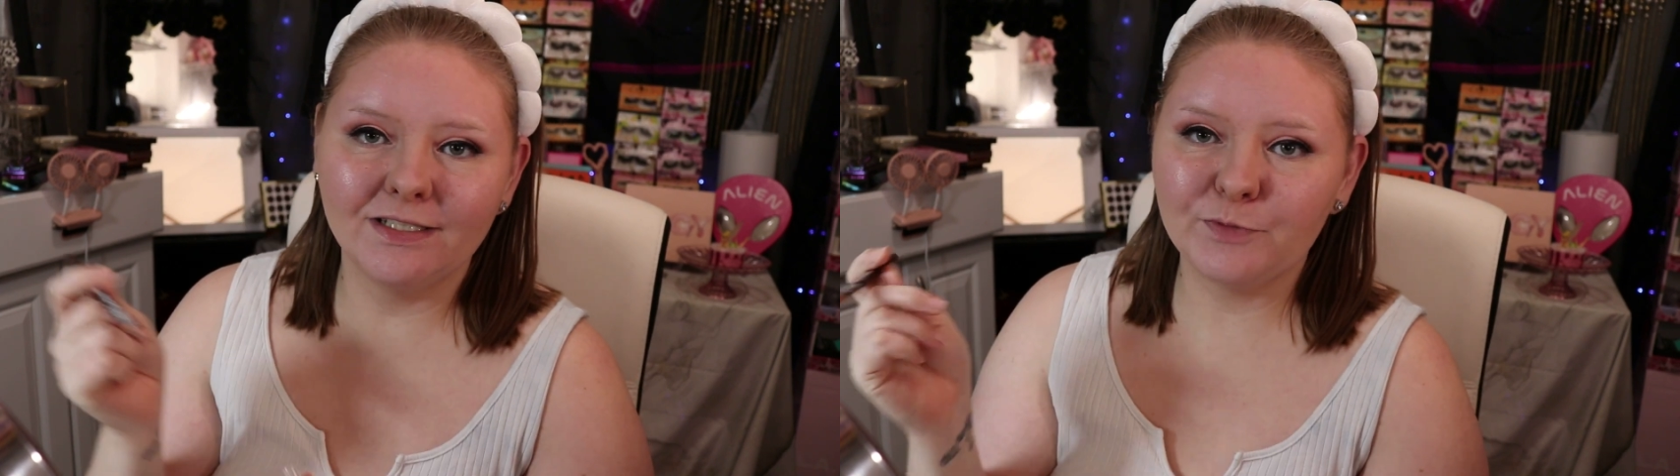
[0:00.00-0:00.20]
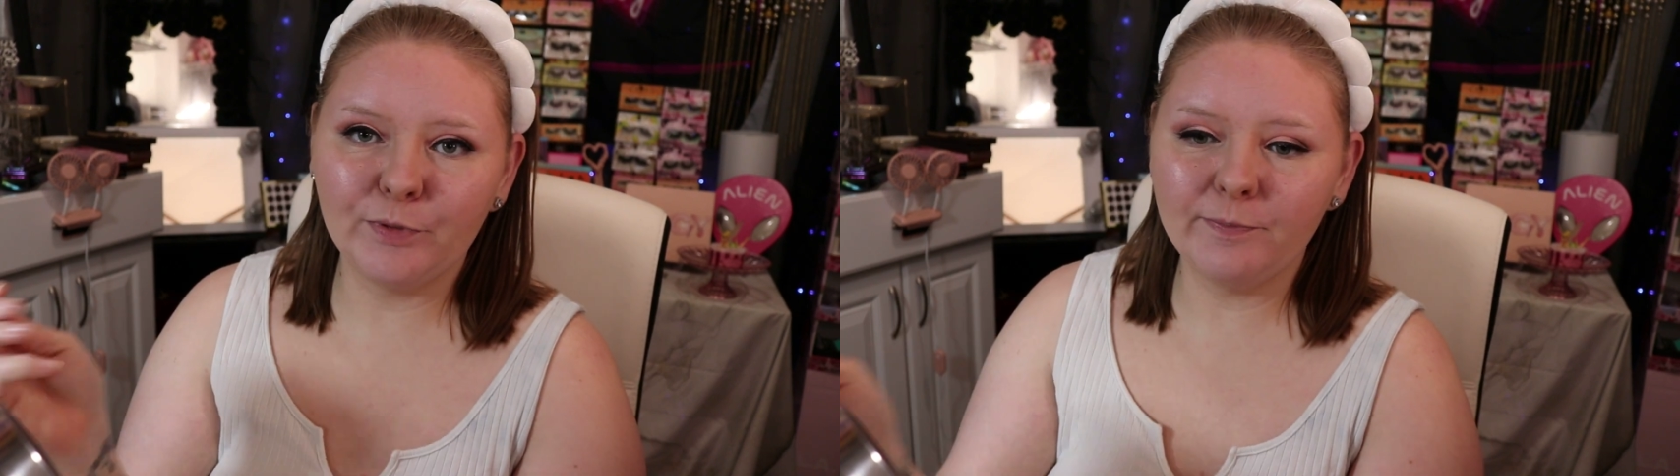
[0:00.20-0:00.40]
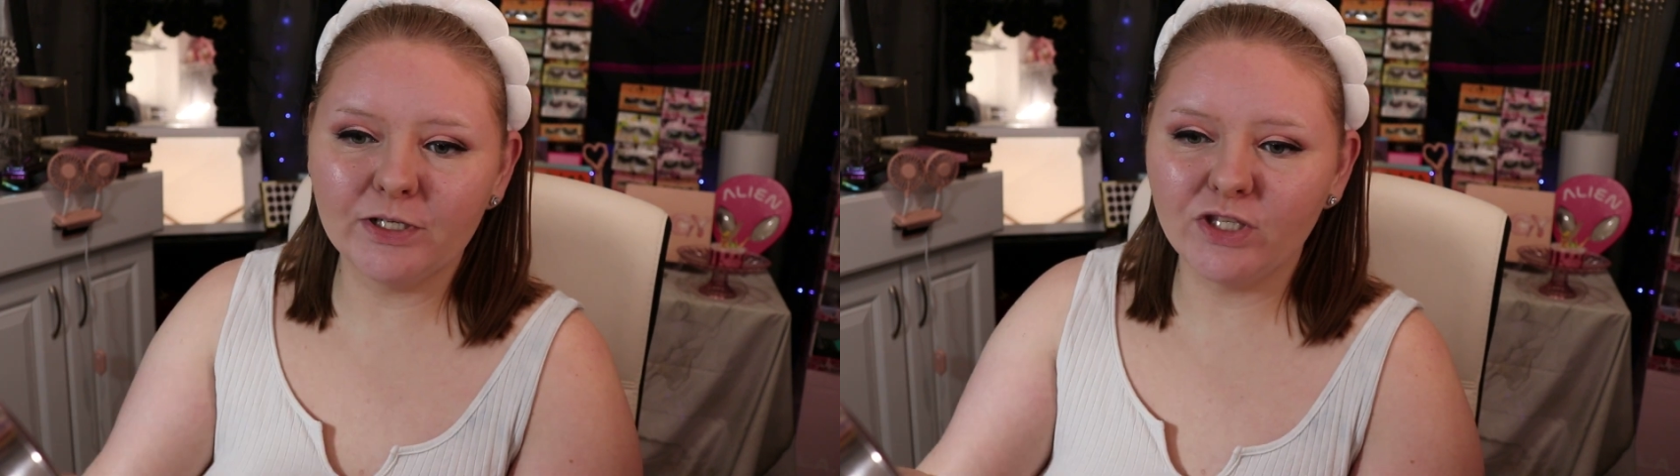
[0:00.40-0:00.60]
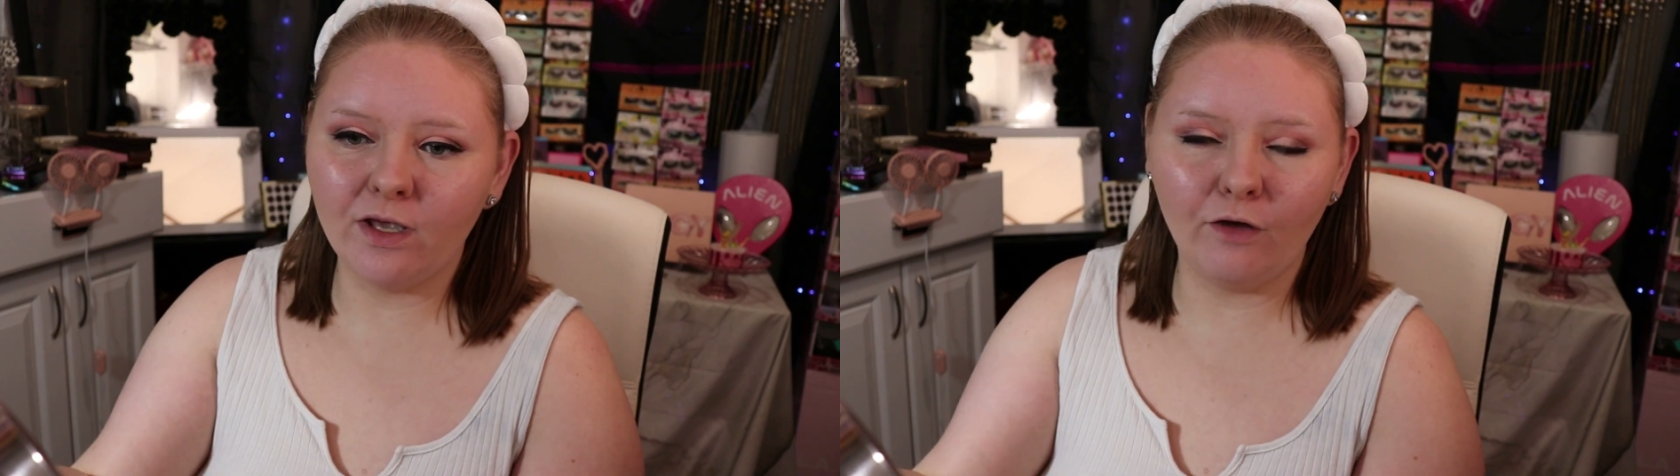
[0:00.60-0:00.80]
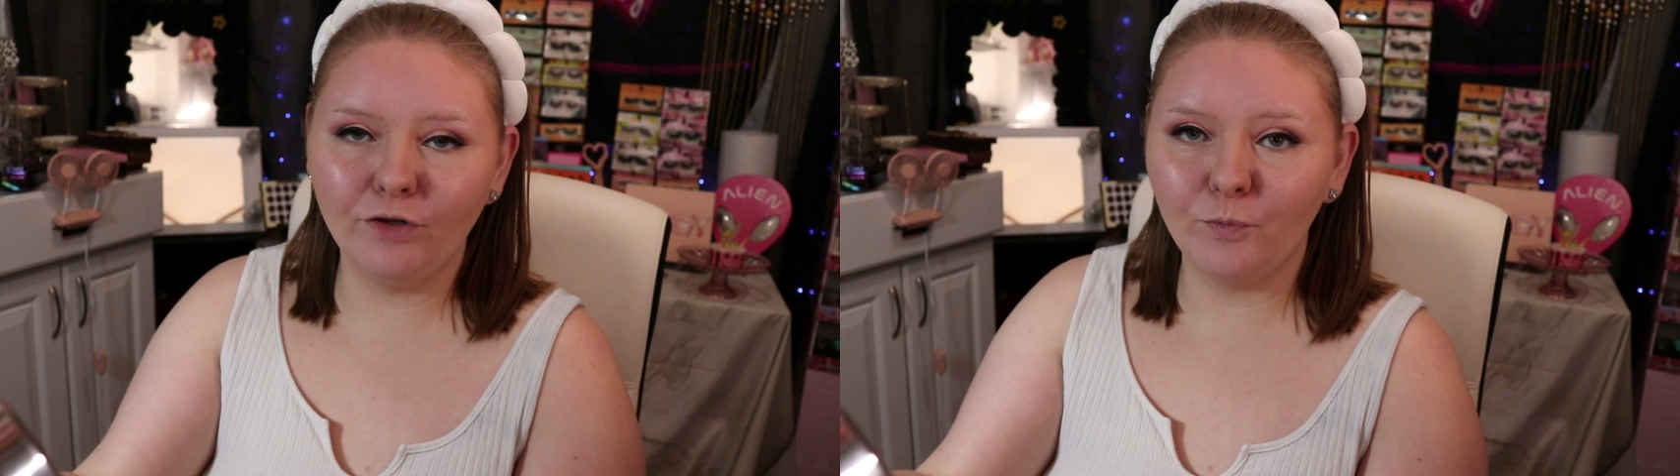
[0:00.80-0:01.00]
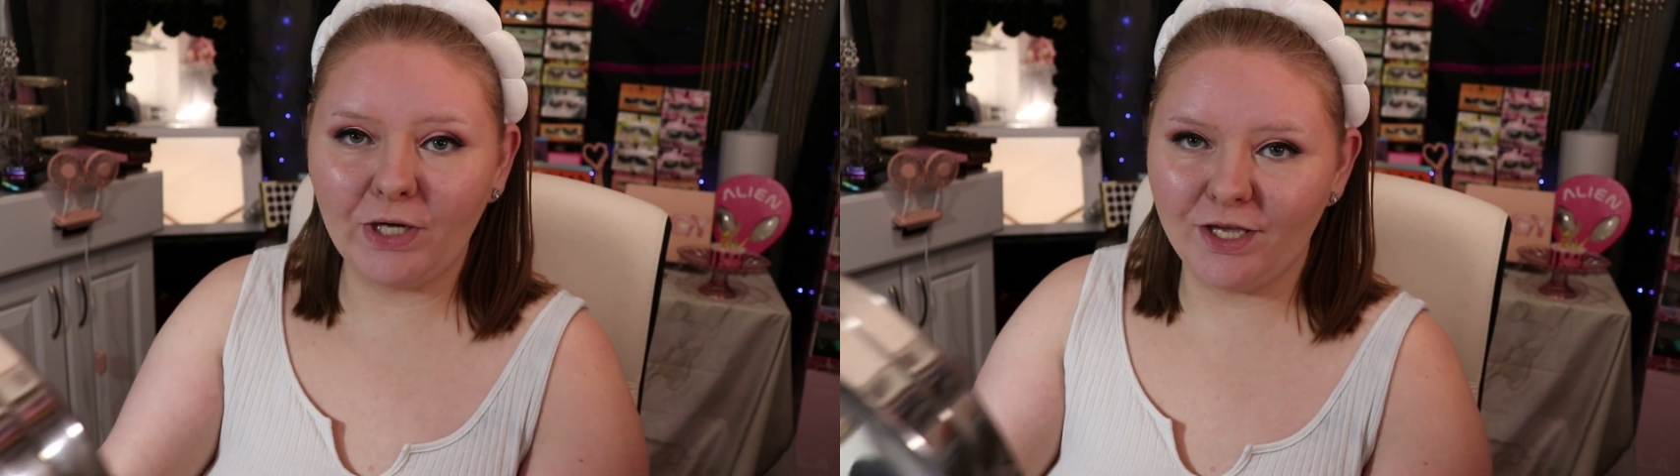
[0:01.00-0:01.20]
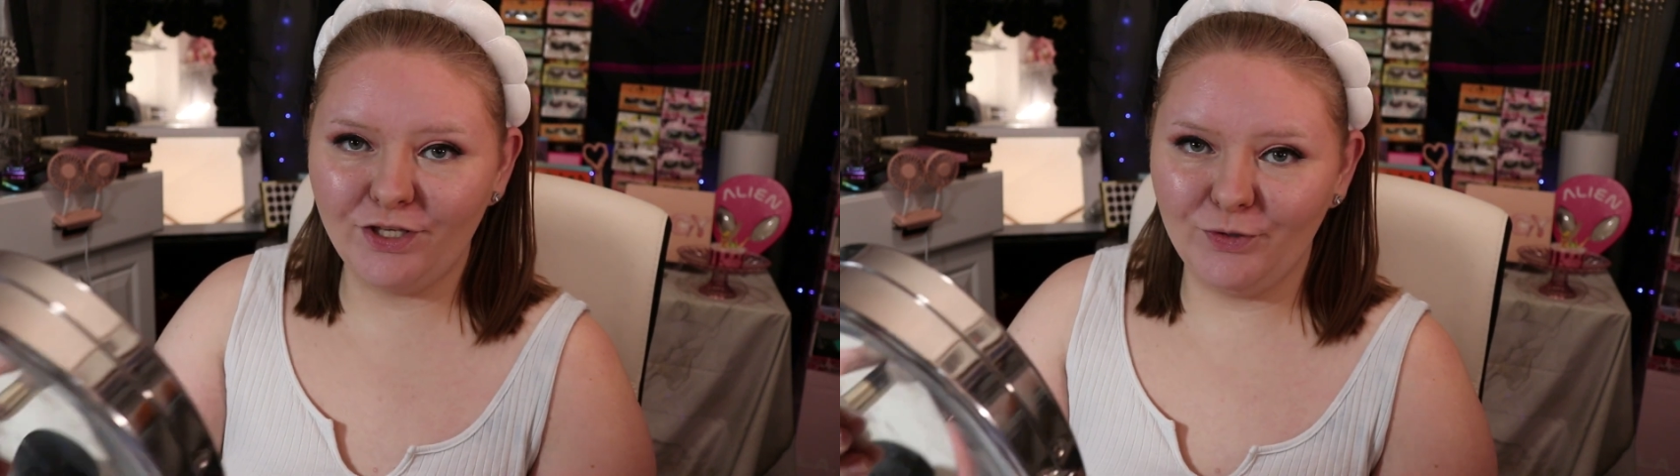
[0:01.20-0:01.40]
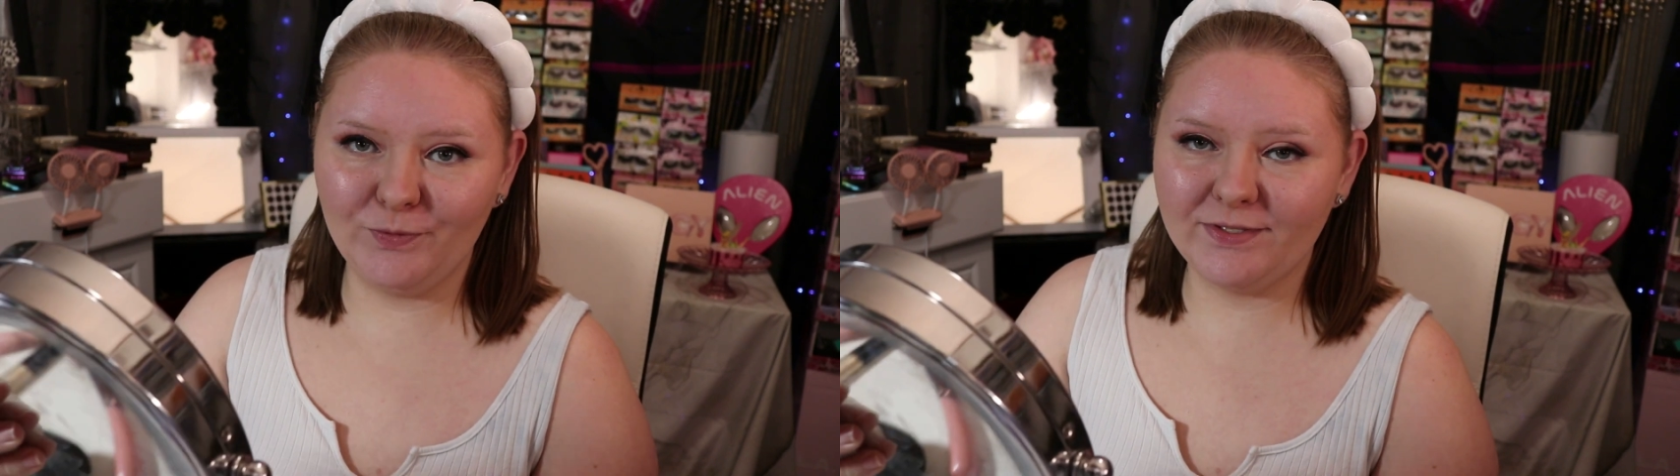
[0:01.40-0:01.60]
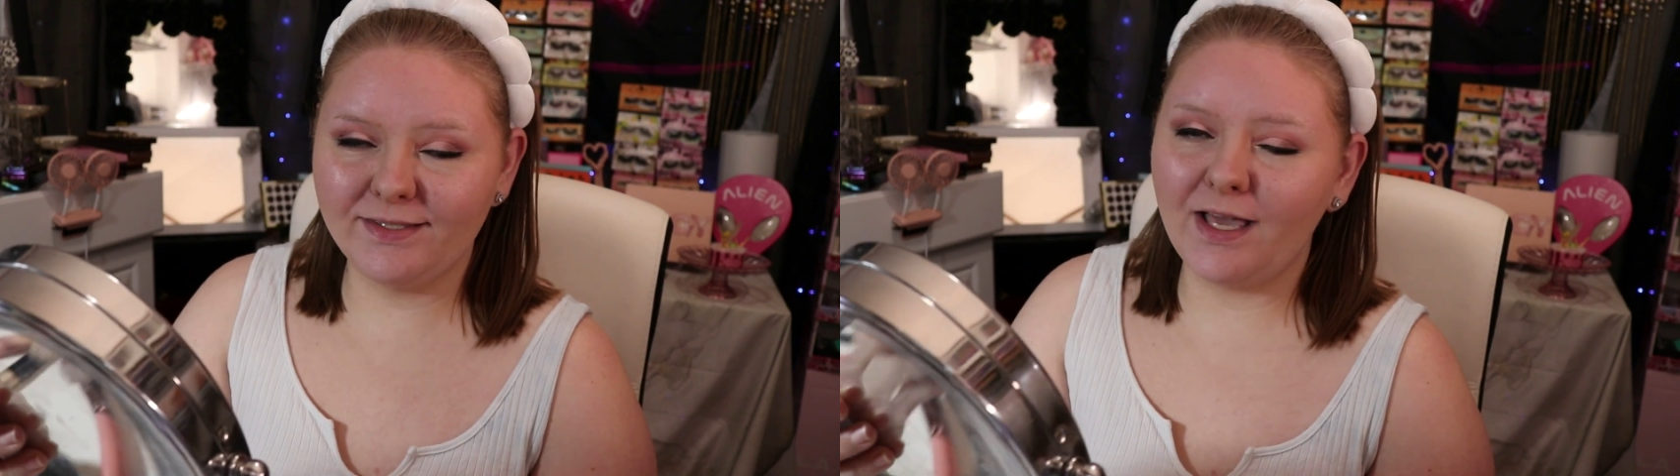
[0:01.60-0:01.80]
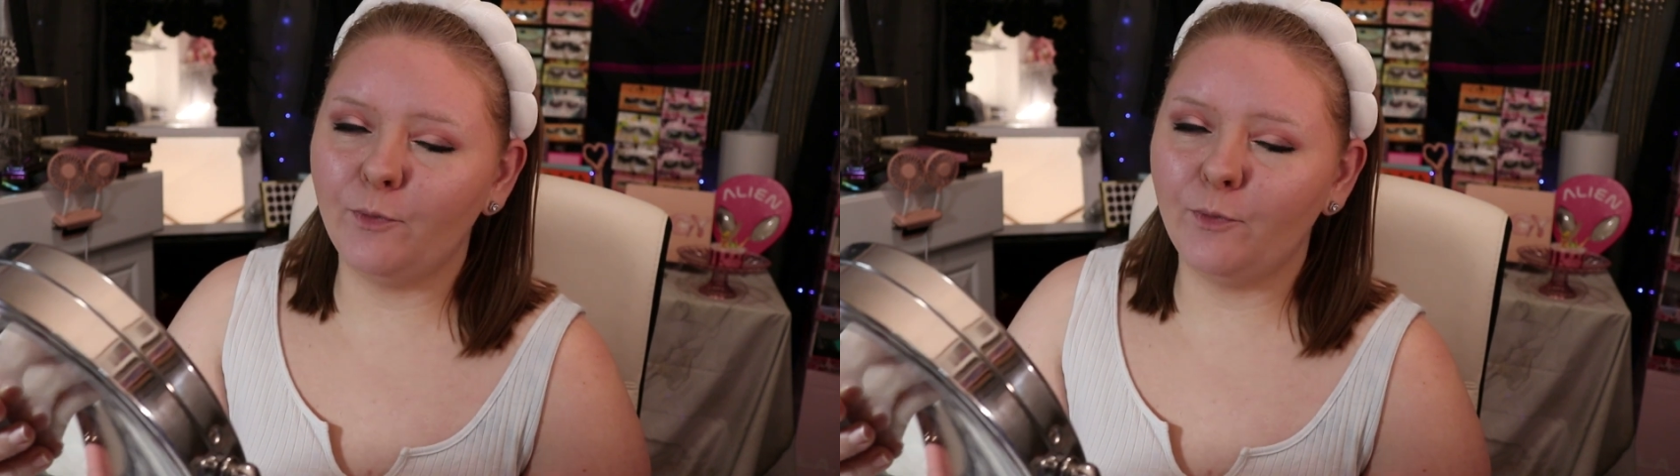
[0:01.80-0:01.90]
It's pretty much the only one I use.